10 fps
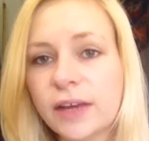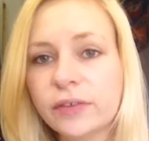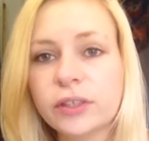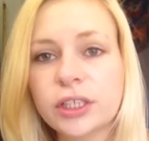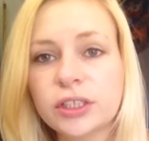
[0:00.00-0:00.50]

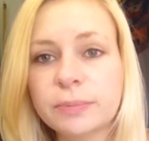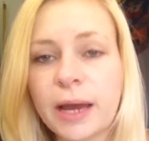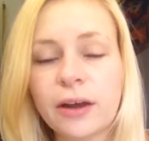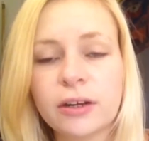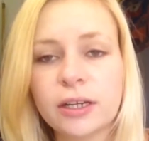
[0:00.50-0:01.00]
never really used
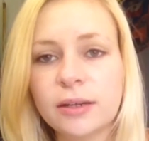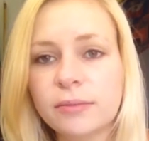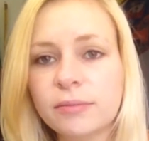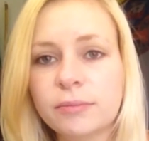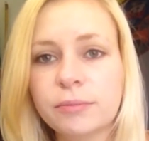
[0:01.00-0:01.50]
powder
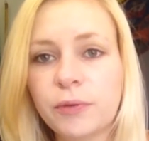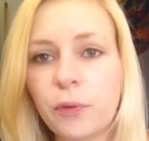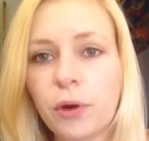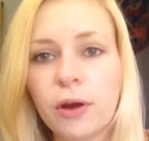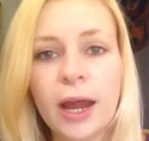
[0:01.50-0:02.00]

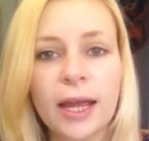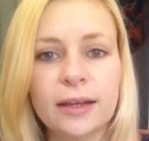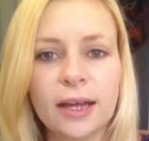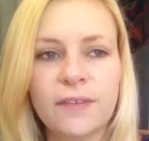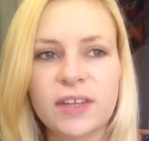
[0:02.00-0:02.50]
before,
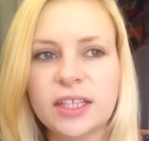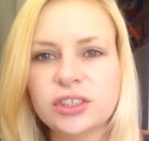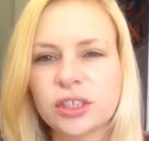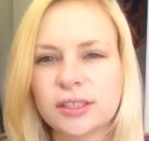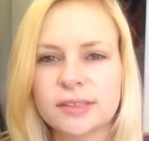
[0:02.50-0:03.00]
and I feel
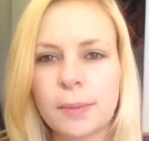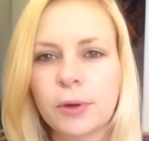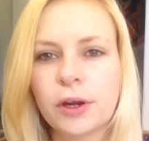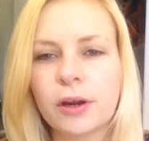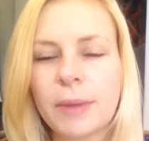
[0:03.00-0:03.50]
like during the
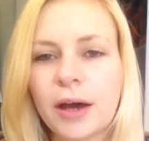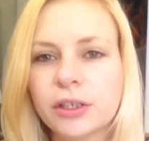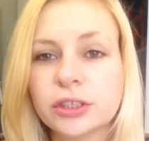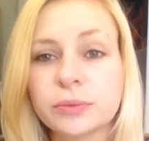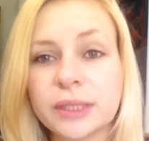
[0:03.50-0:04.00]
summer
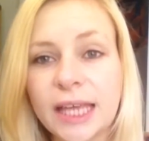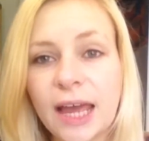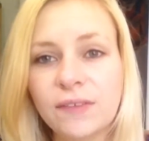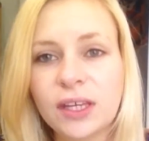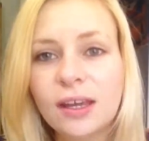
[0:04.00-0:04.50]
powders are really
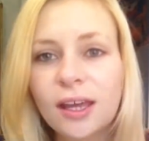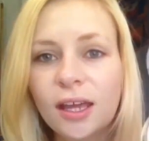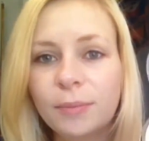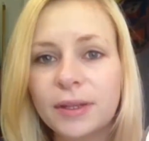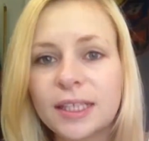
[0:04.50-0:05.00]
heavy,
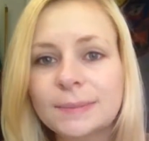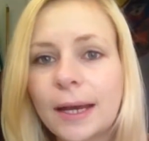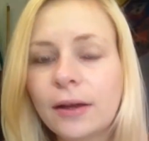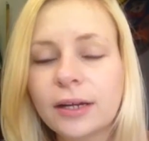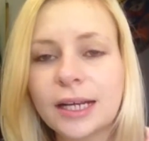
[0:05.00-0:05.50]
but this
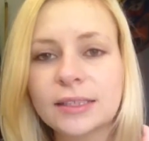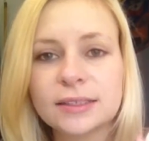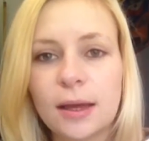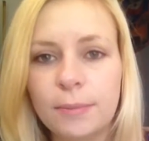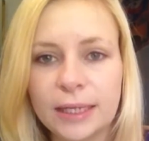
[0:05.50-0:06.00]
powder
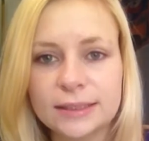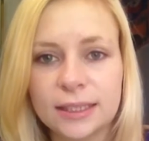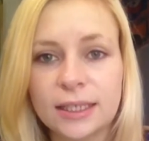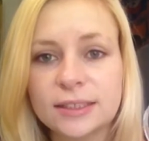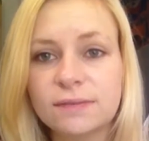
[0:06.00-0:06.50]
is
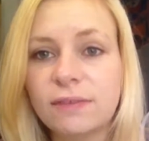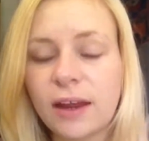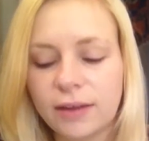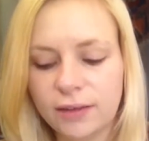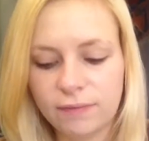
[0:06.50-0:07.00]
amazing. It's
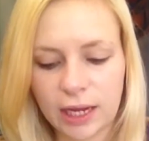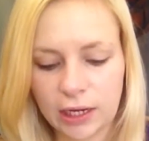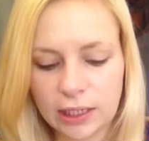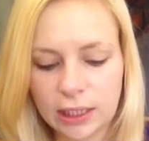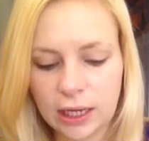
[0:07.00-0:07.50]
very,
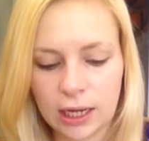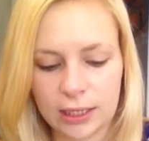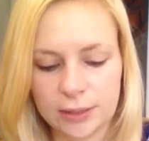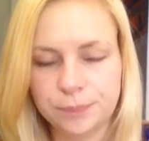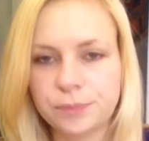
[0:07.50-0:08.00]
very
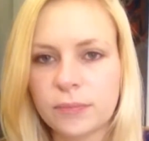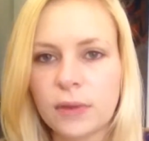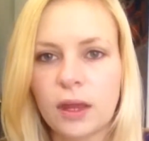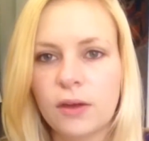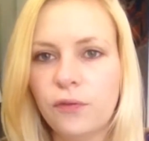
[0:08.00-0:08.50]

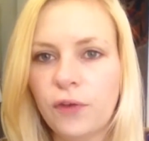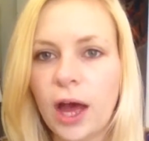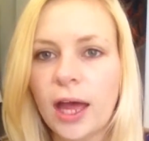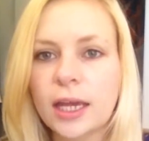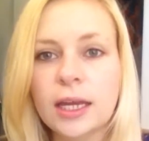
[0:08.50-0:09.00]

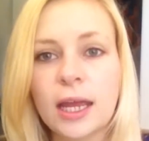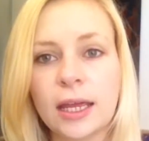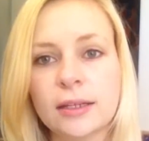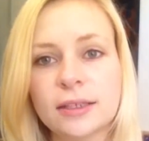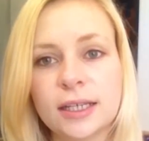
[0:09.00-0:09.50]
fine,
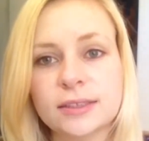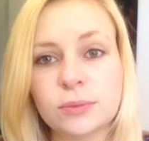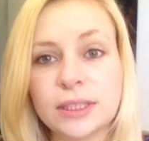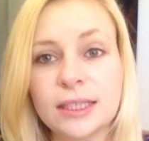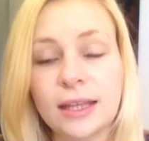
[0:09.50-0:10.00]
and it's
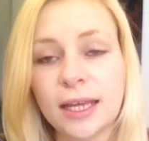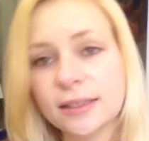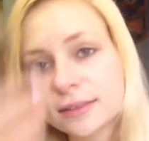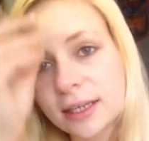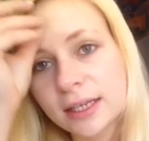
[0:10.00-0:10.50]
really
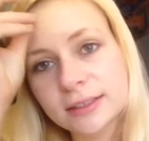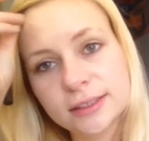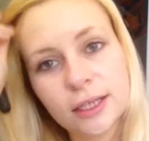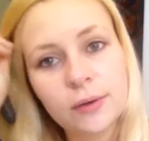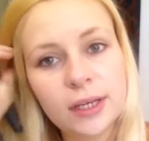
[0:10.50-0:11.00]
light, and
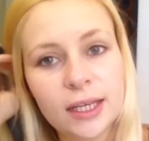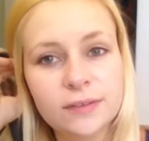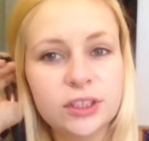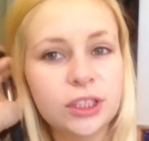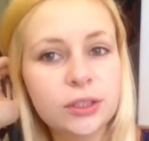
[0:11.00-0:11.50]
so it
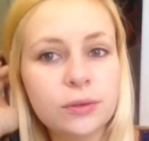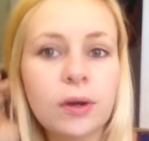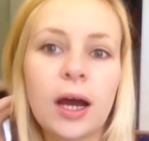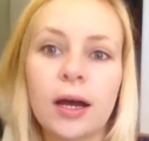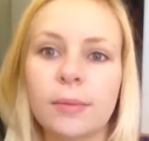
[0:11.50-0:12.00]
gives
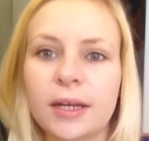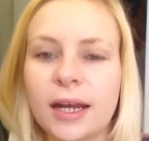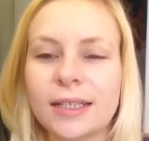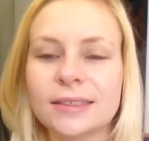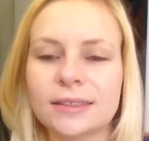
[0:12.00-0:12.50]
you a
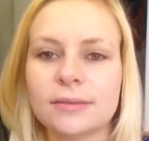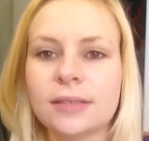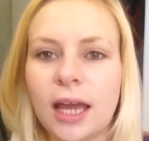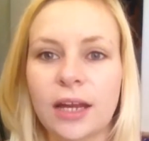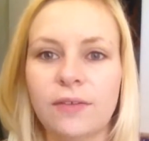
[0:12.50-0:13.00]
nice
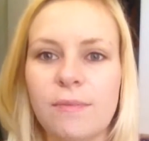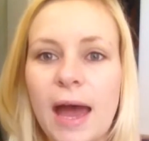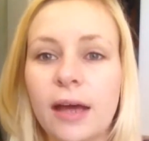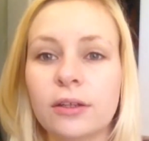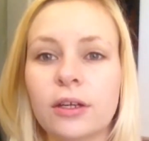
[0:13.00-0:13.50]
kind of
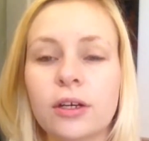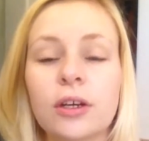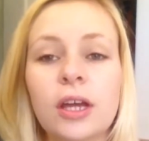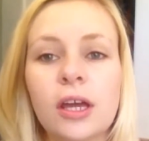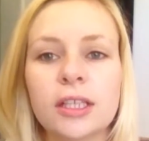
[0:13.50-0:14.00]
matte
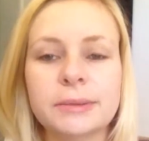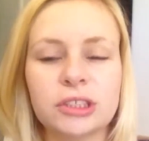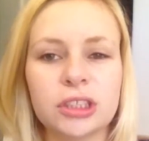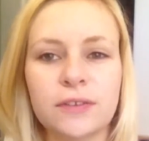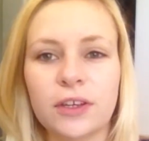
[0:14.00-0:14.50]
look,
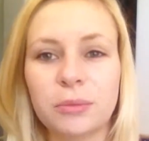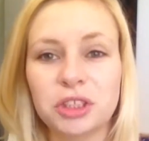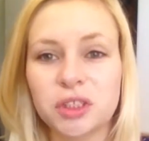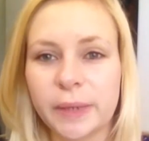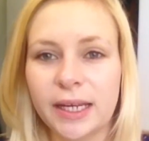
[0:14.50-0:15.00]
especially if you're going to be
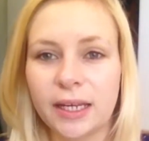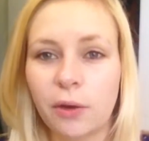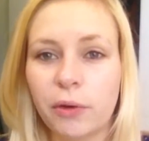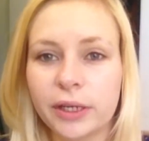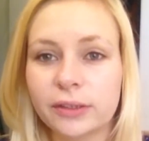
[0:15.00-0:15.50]
sweating
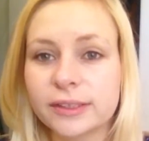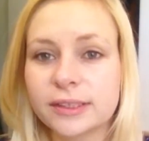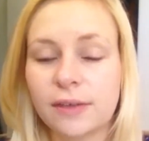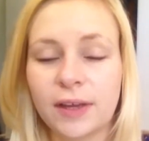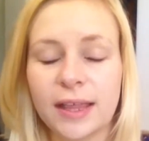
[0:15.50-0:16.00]
oils,
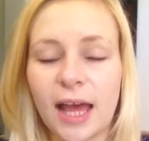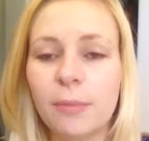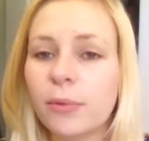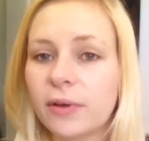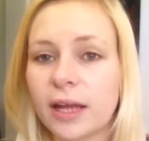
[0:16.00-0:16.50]
stuff like
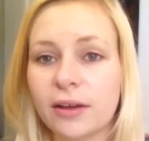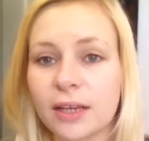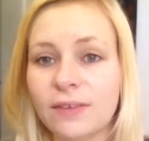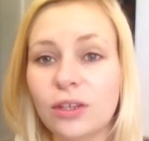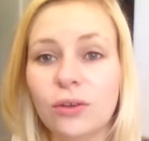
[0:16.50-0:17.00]
that, but without
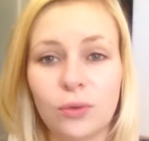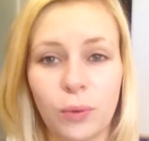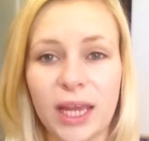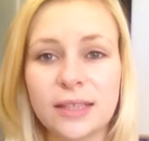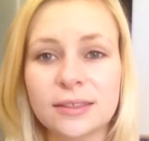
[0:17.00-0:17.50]
giving you the
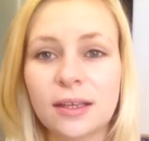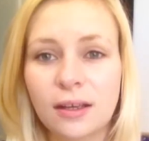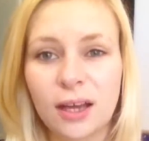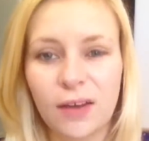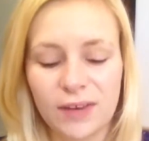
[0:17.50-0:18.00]
weight
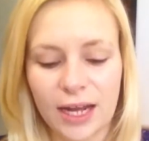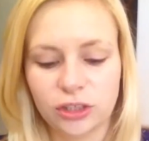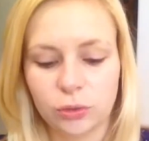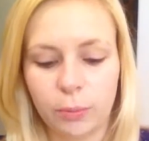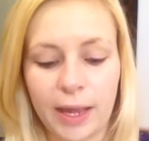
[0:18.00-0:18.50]
of an
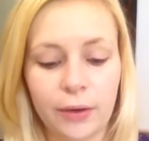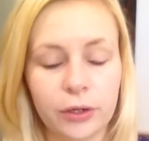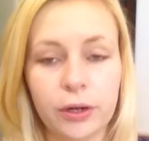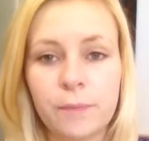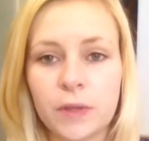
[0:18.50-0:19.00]
actual
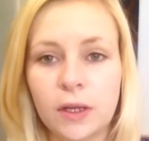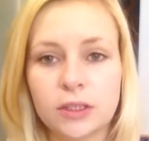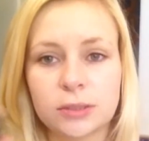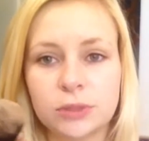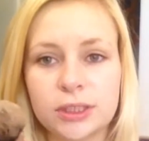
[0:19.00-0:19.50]
powder.
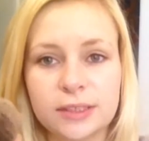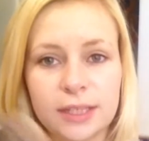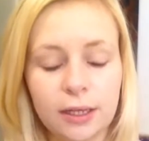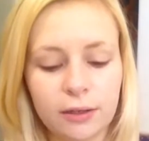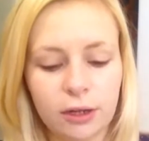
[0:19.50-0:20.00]
So I'm just going
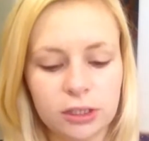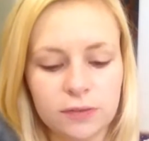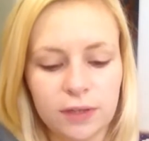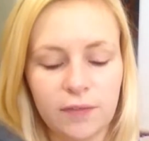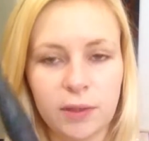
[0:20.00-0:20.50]
to take a large
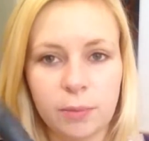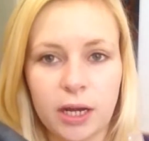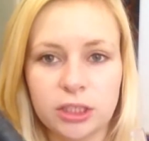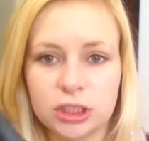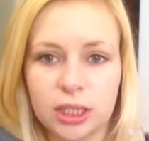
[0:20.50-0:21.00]
fluffy
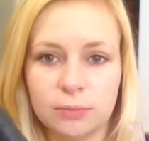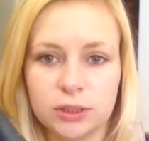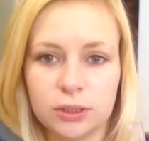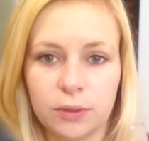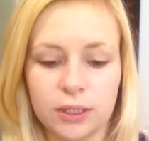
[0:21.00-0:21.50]
brush, and I'm
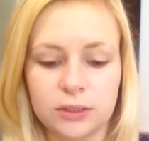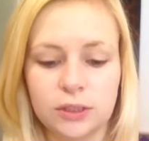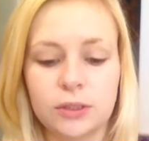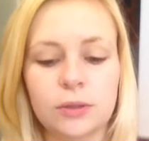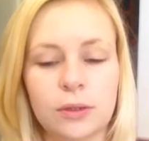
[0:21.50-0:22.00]
just going
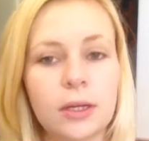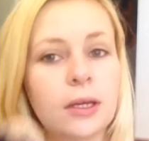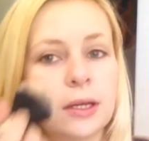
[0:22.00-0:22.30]
to